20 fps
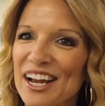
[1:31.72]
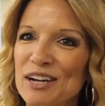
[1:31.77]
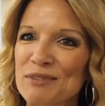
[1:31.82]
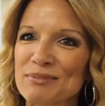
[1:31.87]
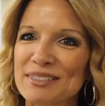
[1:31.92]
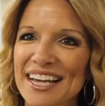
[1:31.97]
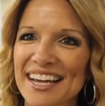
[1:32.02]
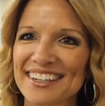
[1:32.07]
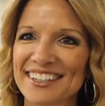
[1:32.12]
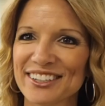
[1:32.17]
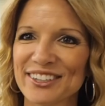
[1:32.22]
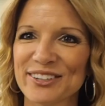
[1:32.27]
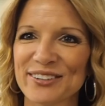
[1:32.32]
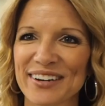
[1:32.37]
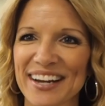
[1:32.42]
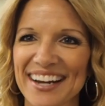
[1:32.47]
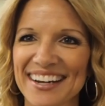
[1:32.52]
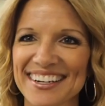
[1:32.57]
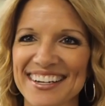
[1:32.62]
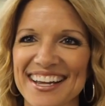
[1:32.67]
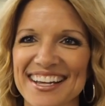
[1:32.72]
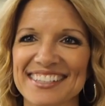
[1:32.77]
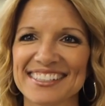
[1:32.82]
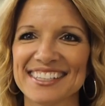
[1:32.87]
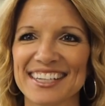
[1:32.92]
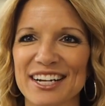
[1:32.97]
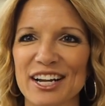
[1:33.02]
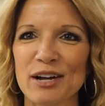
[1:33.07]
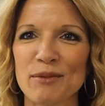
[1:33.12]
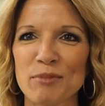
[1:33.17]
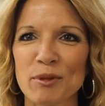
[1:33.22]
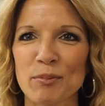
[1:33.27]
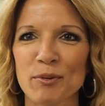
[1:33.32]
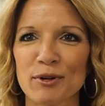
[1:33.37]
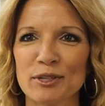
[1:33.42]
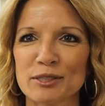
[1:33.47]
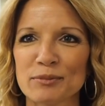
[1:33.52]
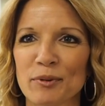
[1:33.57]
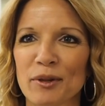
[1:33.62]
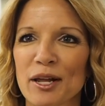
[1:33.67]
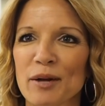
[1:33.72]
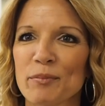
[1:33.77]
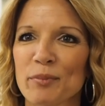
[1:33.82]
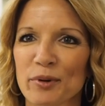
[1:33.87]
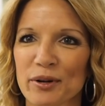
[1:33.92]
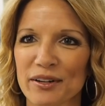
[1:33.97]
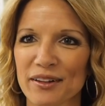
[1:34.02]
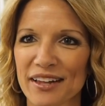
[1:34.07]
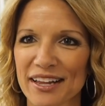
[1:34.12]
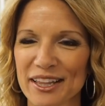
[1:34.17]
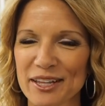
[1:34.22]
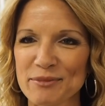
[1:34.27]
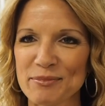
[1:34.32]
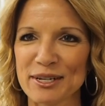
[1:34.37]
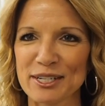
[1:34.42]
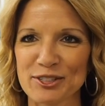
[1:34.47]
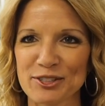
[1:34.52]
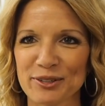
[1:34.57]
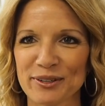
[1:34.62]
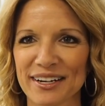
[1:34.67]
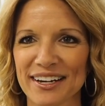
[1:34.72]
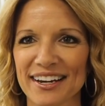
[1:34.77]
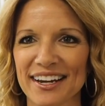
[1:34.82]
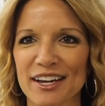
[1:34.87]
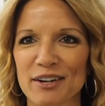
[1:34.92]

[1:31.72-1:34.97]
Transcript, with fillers: I'm Dana Hernandez, and I'm the principal at Brill Elementary,